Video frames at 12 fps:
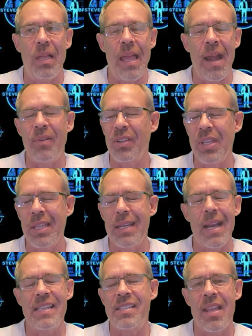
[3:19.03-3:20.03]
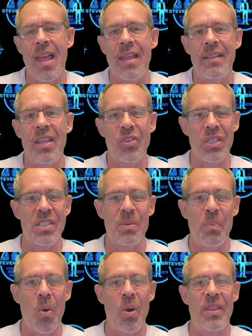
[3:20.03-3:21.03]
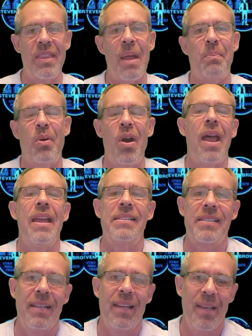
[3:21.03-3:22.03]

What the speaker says: everything that I saw, nothing supported that price.